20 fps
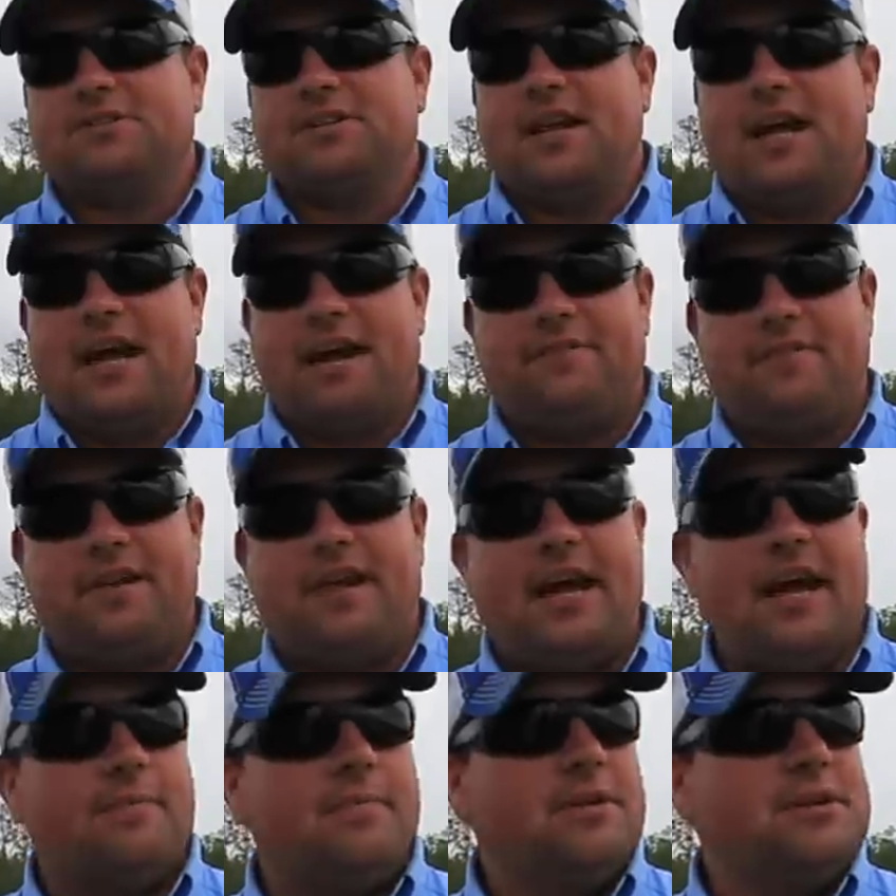that have
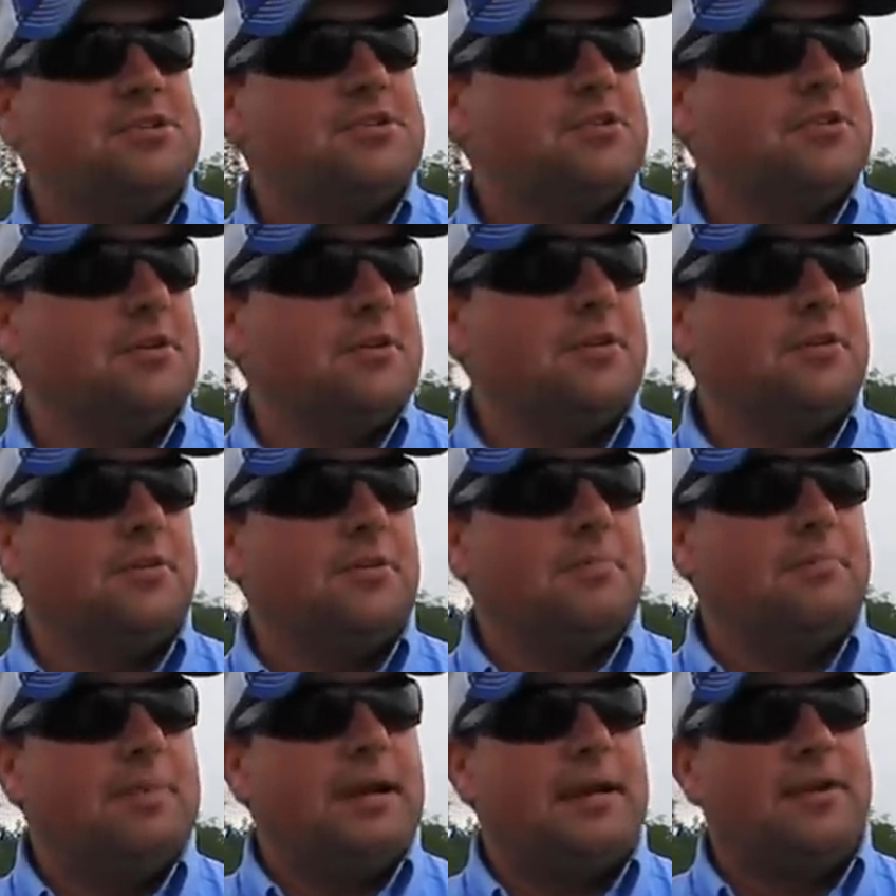cabbage, you know,
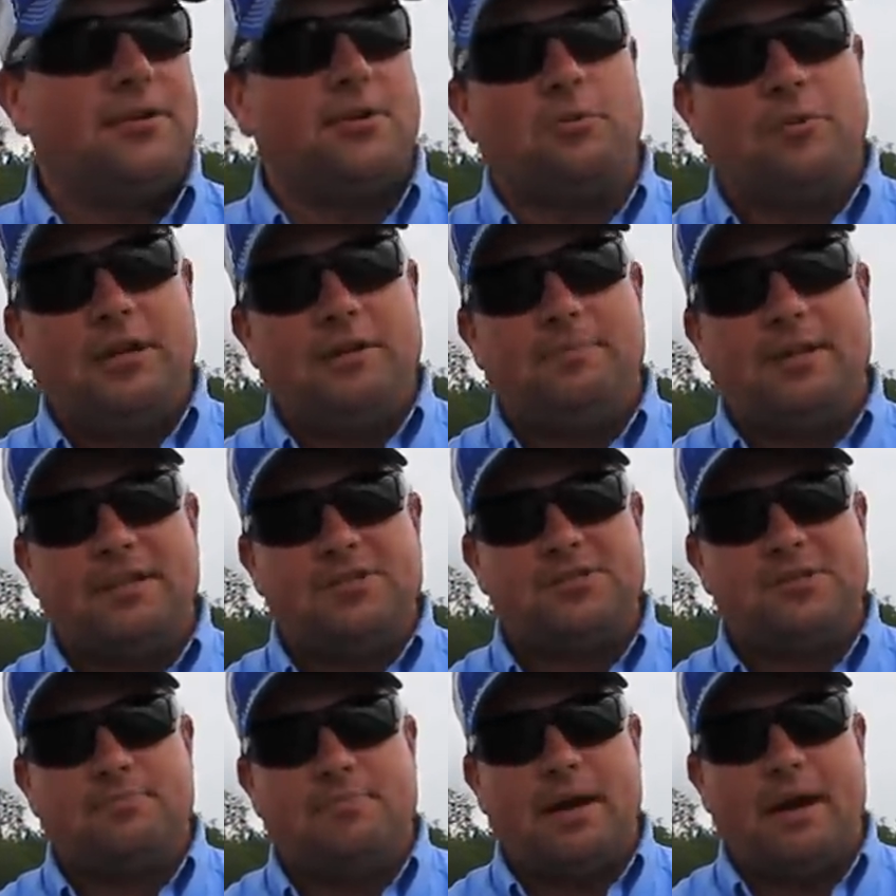the bigger the weed
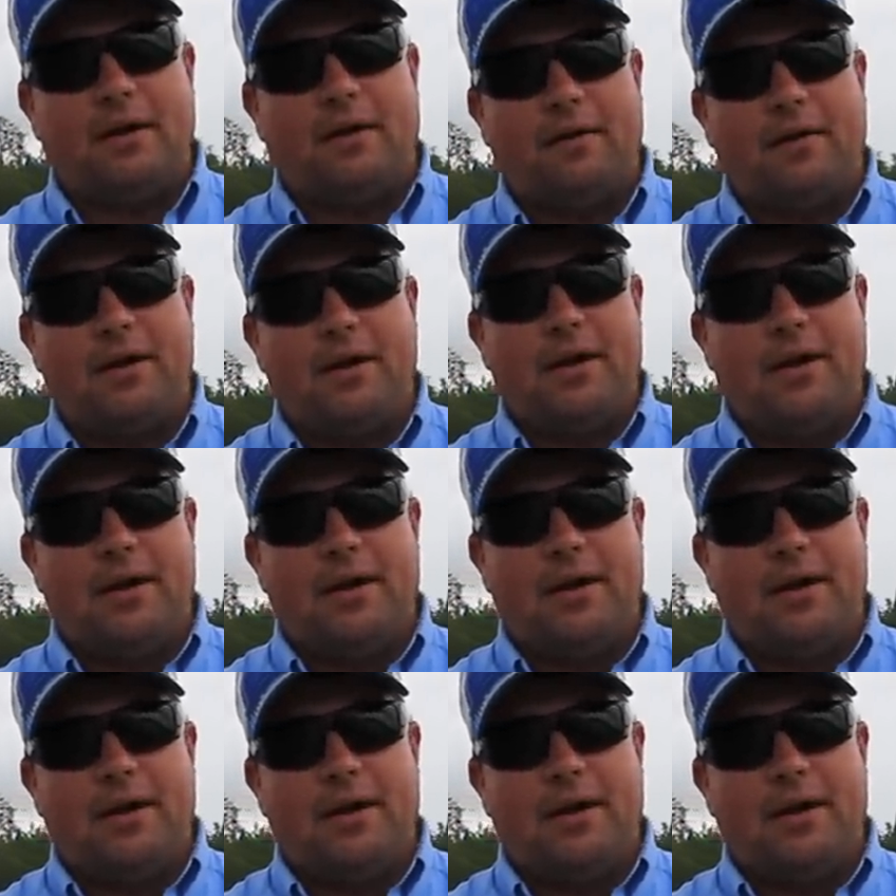beds, the better,